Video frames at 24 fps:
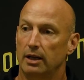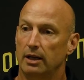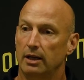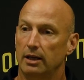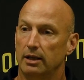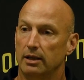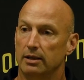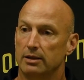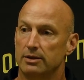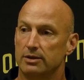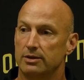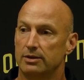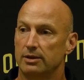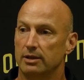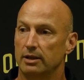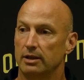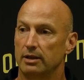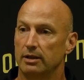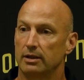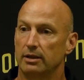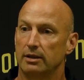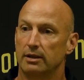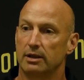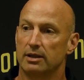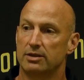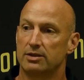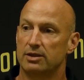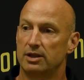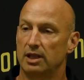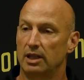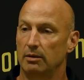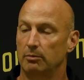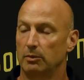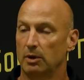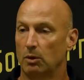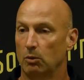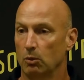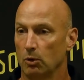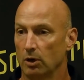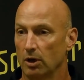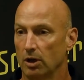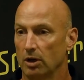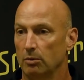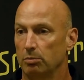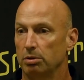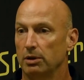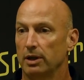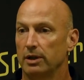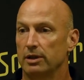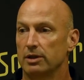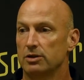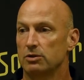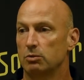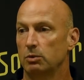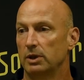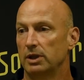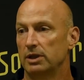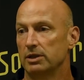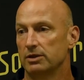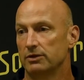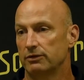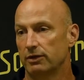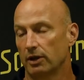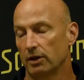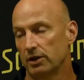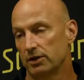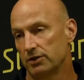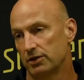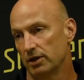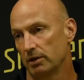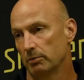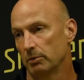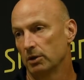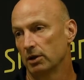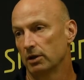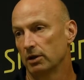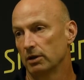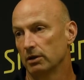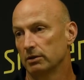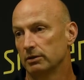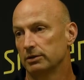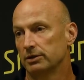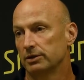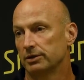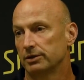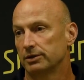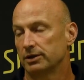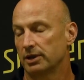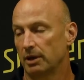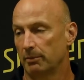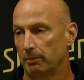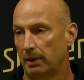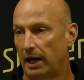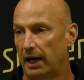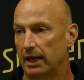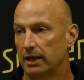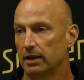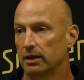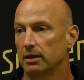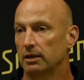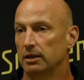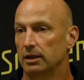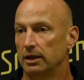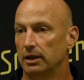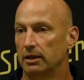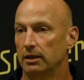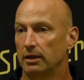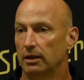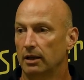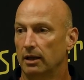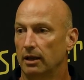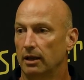this team that we're going to play this week is very similar schematically.